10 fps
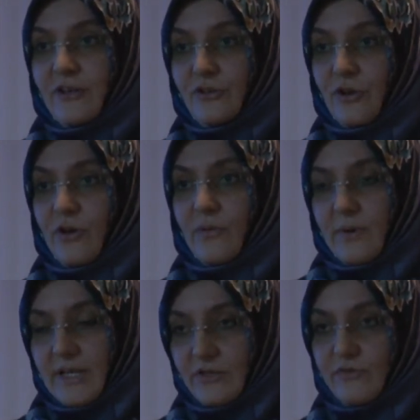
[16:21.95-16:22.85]
no
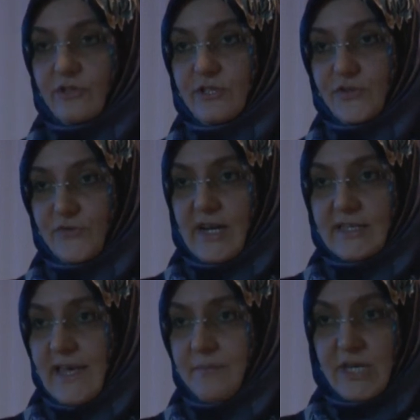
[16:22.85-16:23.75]
individual's
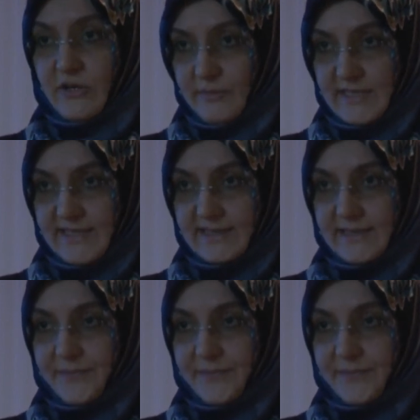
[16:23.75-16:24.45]
right can be committed.